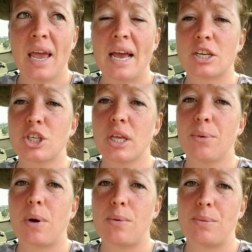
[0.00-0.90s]
actually
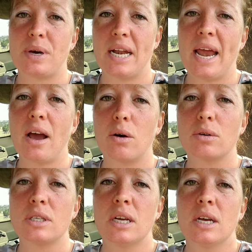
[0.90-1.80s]
when we went
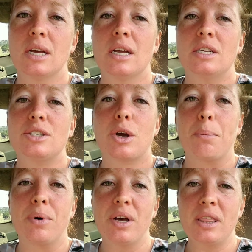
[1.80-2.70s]
out, to go
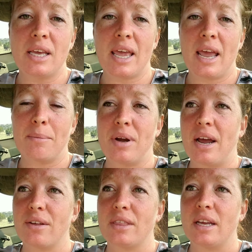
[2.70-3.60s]
put the camera
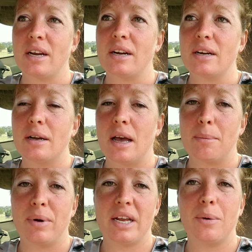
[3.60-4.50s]
out there, uh,
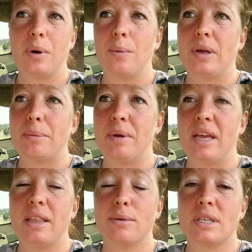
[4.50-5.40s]
Brandon went with
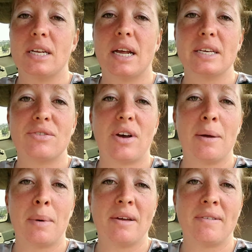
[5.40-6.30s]
me. There was a nice
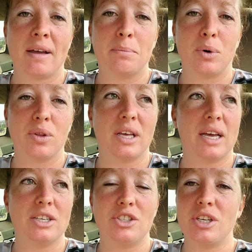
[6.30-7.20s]
5x5 bull that
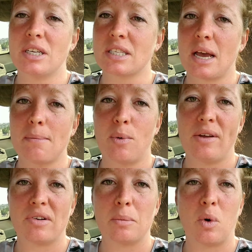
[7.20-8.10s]
had just come away from a